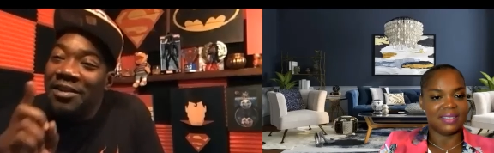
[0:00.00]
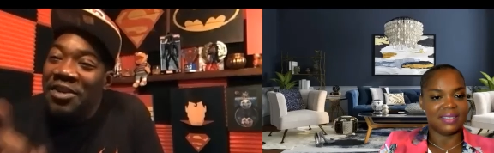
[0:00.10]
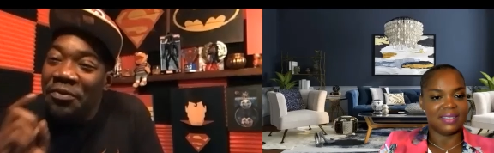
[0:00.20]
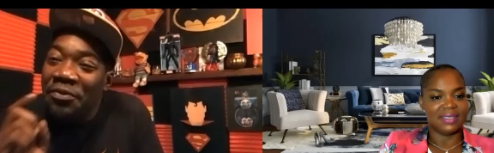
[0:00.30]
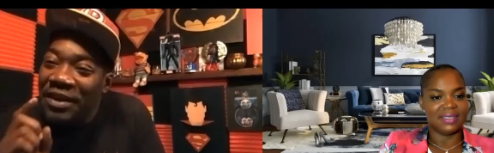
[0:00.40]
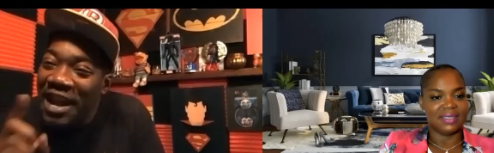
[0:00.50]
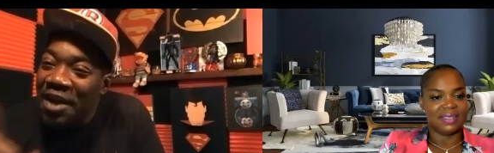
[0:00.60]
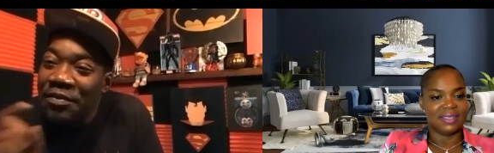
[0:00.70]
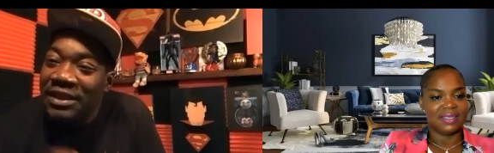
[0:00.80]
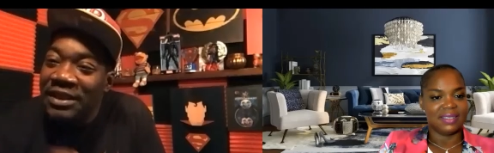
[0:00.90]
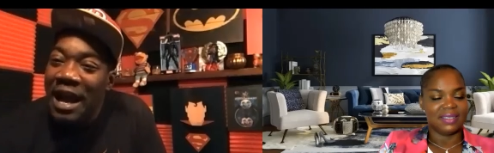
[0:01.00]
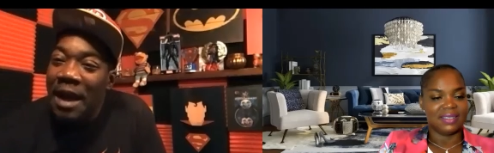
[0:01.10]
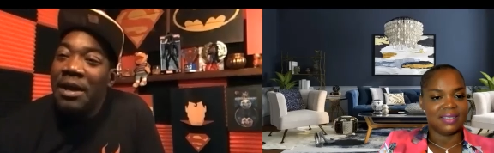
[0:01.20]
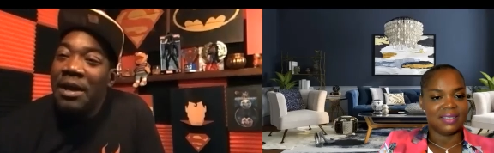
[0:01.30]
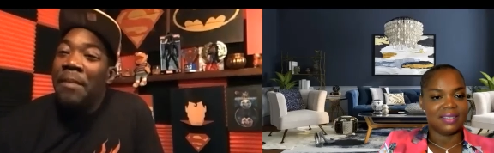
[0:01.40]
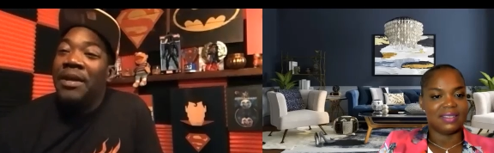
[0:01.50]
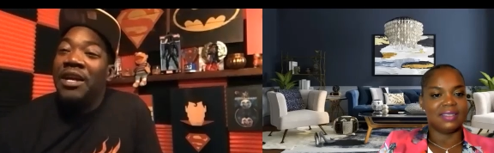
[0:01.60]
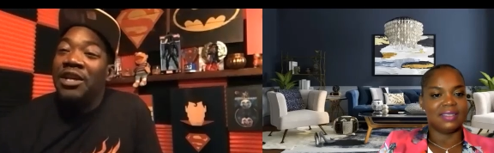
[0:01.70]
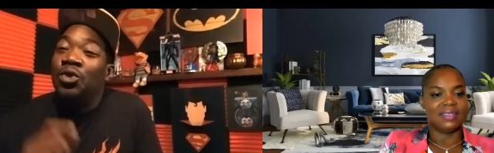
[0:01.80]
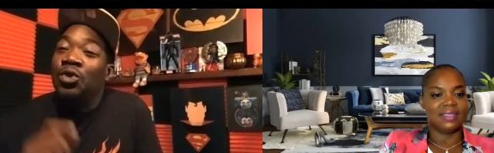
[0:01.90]
Speaker 1: different every time
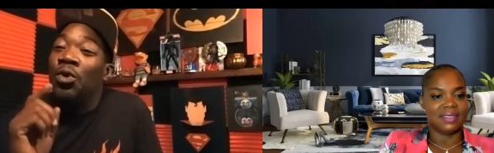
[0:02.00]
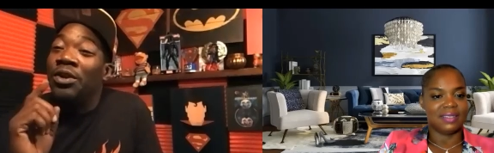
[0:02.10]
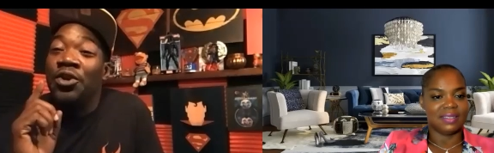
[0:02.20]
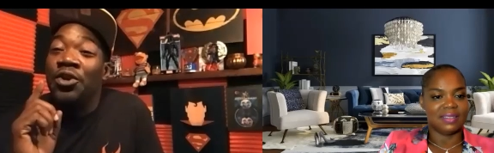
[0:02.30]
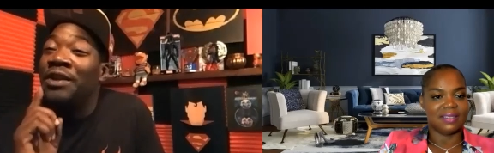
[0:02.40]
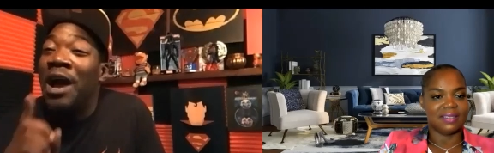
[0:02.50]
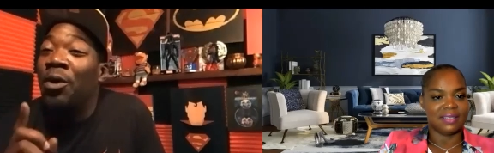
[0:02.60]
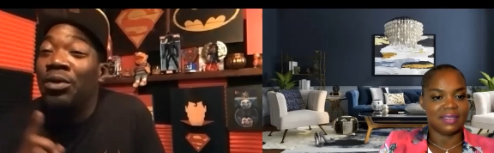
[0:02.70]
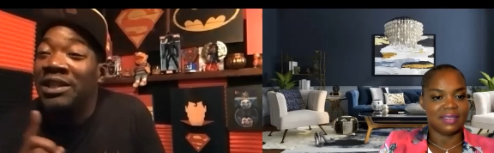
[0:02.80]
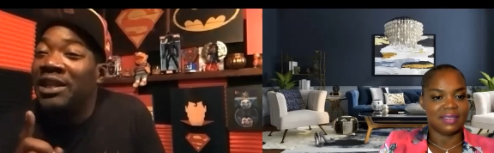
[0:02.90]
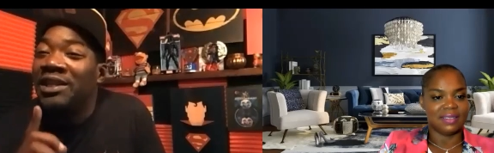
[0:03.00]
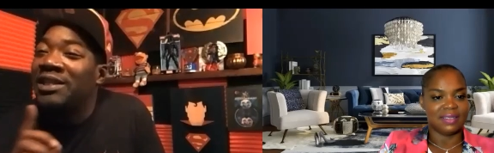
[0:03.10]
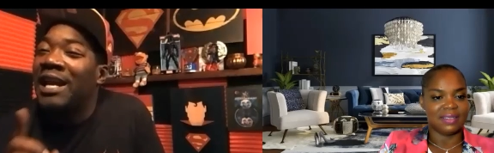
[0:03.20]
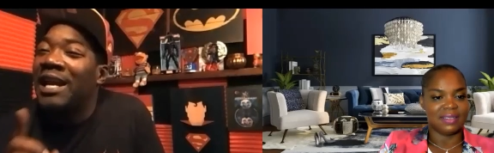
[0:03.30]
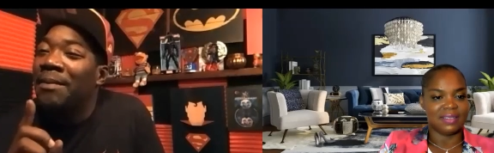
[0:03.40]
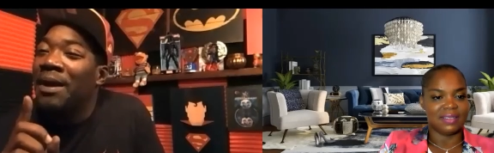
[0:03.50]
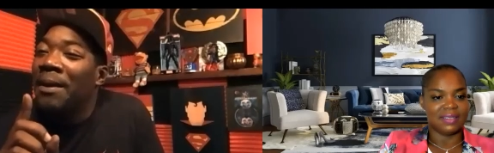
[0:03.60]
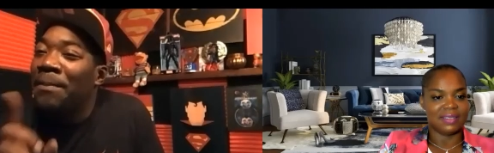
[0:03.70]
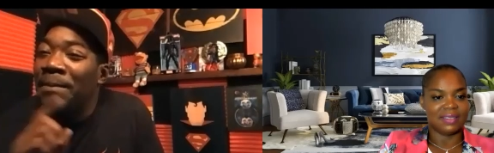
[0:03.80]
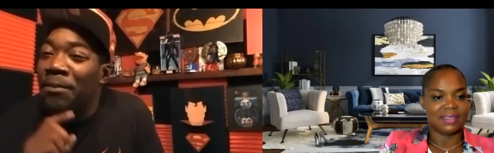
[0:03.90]
because you want you're not going to see the same
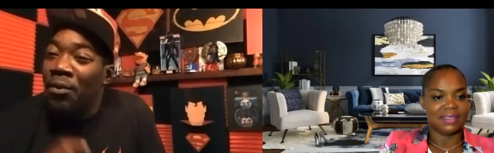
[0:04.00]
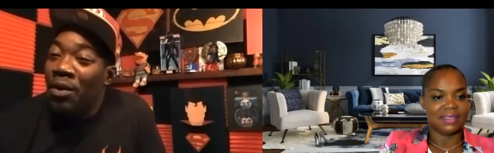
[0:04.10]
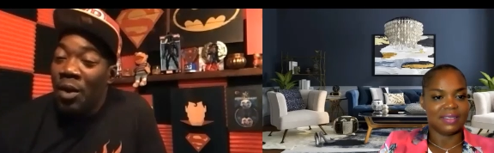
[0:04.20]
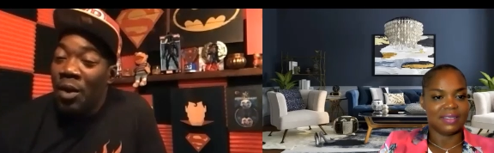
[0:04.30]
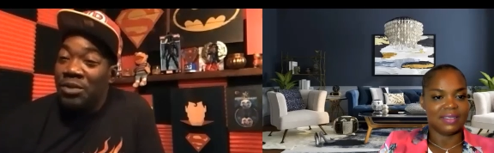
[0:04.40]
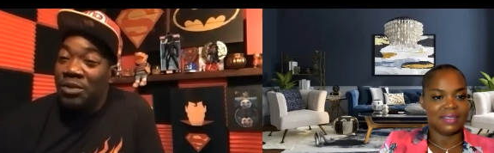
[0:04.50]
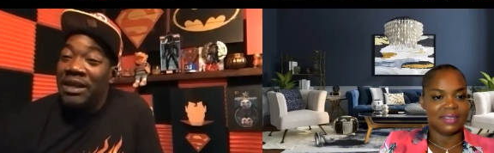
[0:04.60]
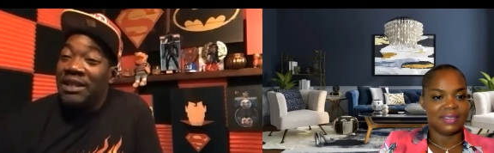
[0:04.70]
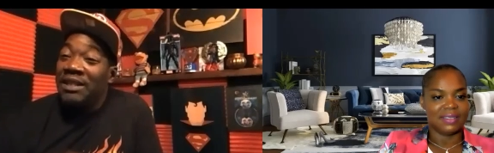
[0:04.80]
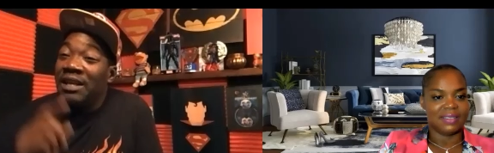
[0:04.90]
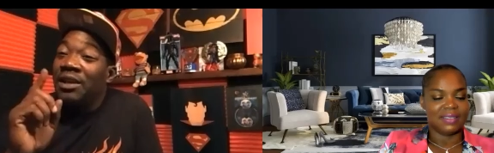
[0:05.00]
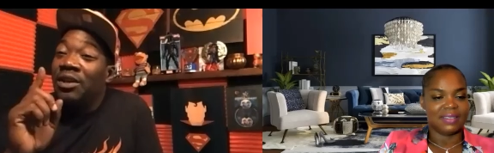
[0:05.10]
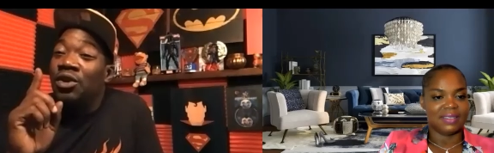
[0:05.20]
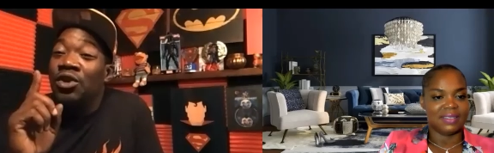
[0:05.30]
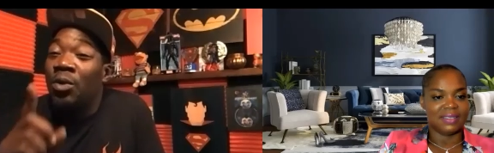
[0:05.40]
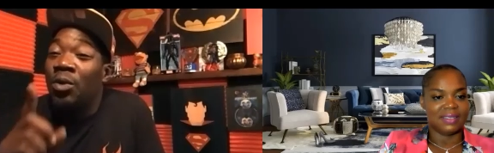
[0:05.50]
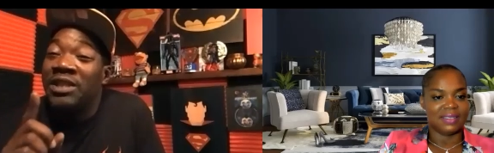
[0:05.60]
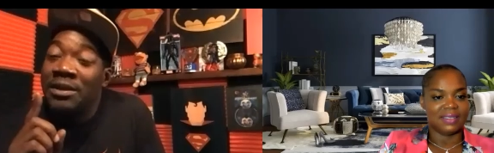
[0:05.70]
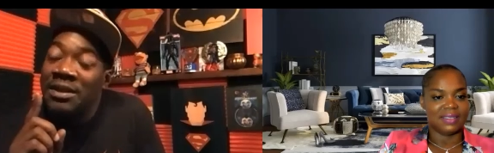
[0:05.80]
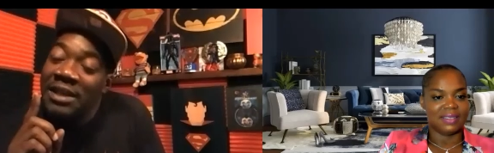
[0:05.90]
people, which means you're not
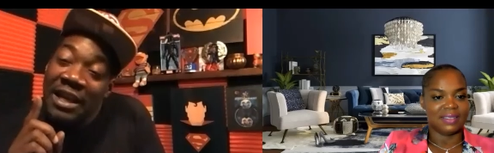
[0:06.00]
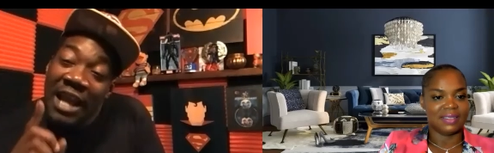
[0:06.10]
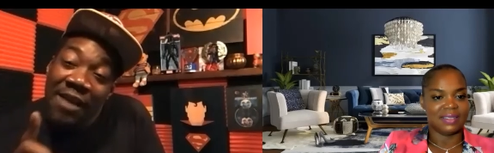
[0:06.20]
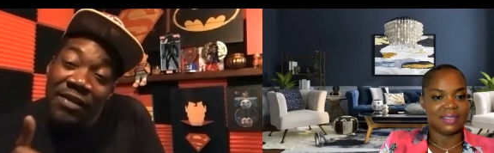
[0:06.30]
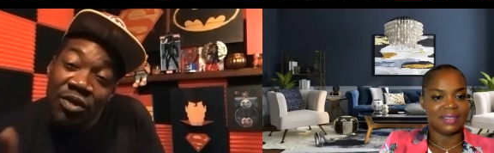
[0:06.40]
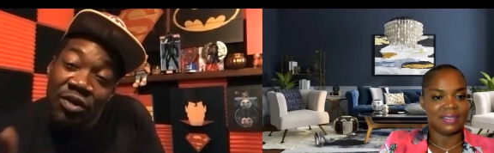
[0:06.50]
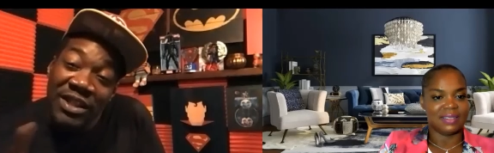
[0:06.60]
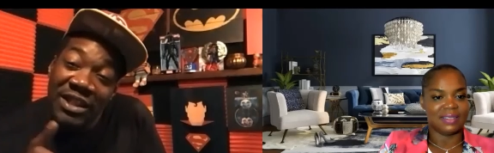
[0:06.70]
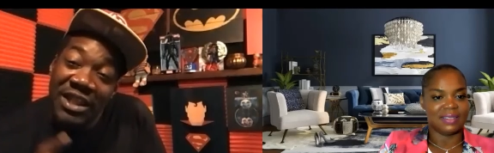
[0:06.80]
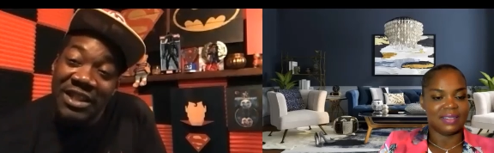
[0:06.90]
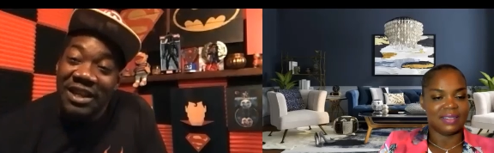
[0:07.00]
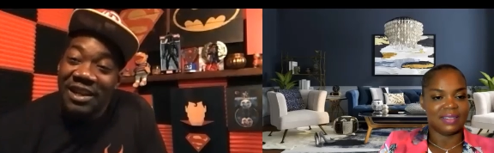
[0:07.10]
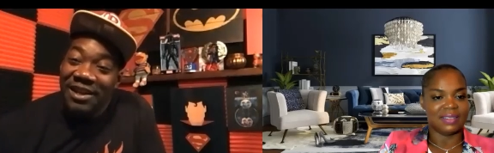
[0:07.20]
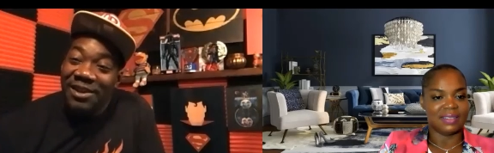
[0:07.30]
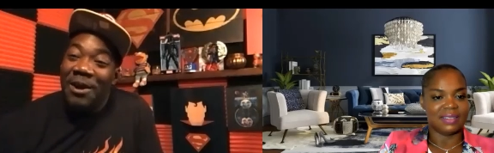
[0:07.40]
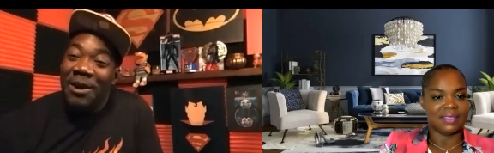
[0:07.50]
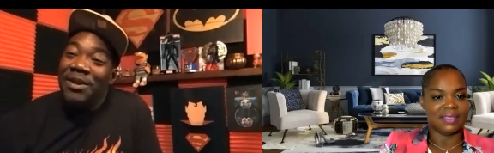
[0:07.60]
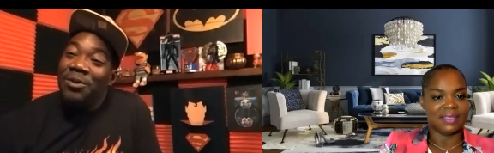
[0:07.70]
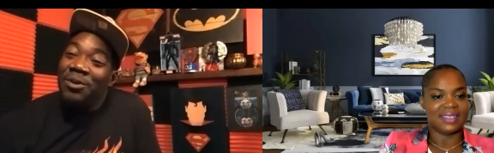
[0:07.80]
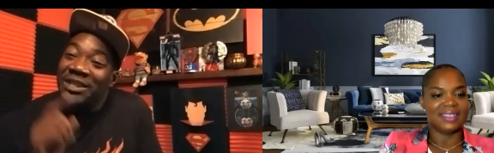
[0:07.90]
going to see the same characteristics. You know what I
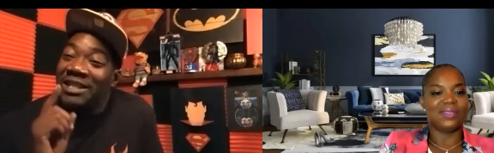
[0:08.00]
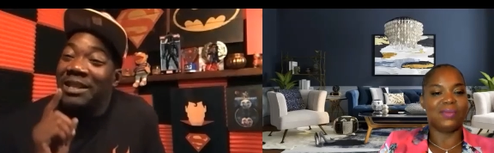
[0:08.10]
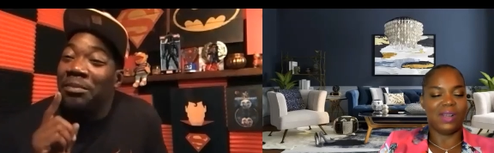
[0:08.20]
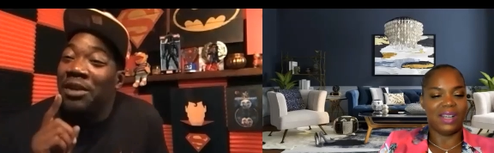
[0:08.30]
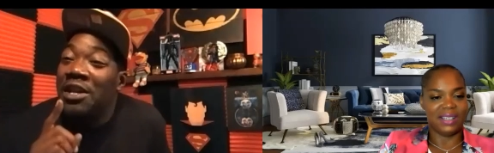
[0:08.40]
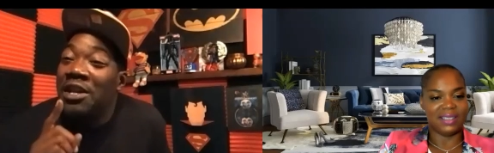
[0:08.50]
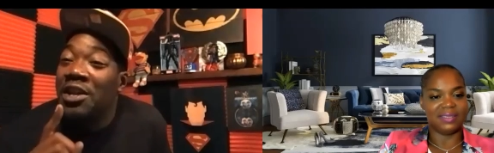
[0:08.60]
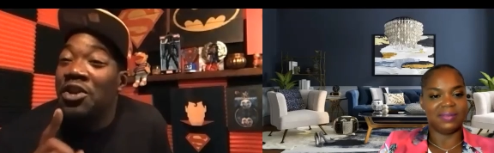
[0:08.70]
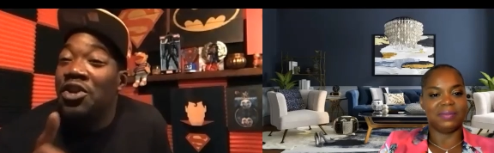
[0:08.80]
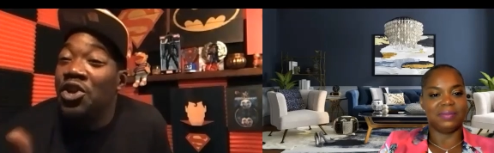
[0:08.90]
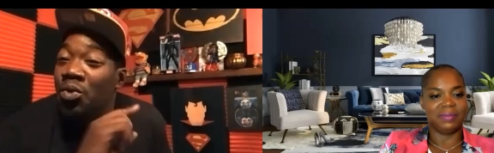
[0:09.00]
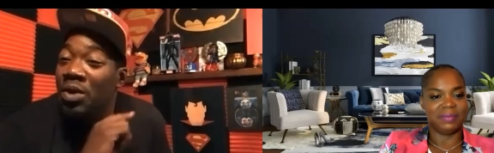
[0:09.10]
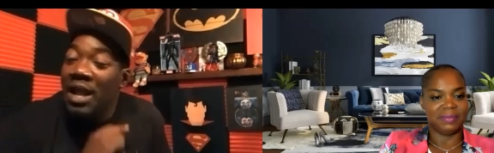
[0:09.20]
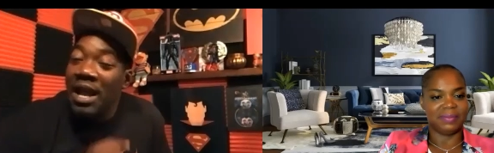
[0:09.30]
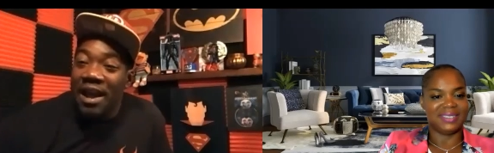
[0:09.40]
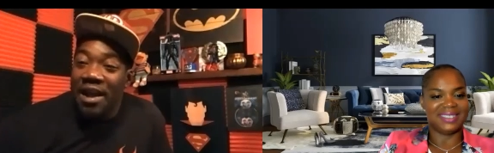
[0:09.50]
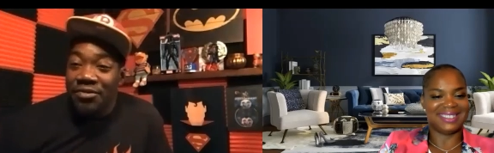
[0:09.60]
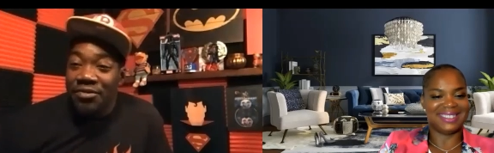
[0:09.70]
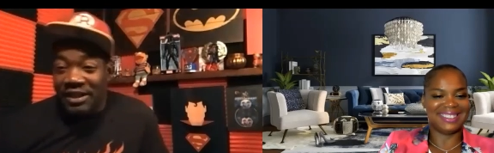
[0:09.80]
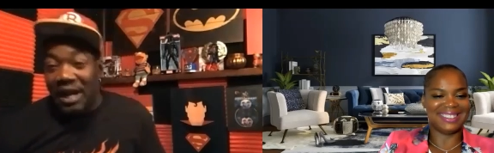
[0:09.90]
mean? You're going to see something right. new
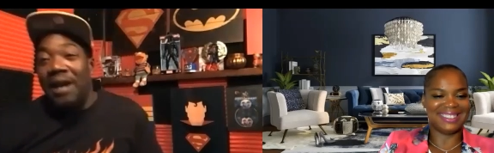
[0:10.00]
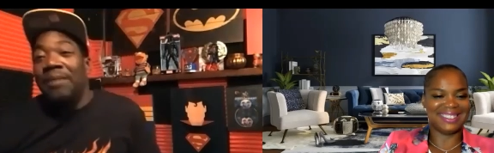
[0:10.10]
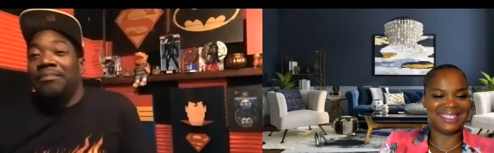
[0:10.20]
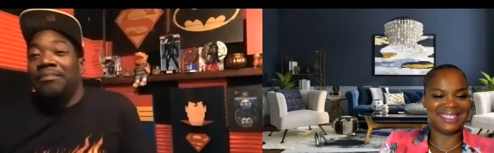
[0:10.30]
every time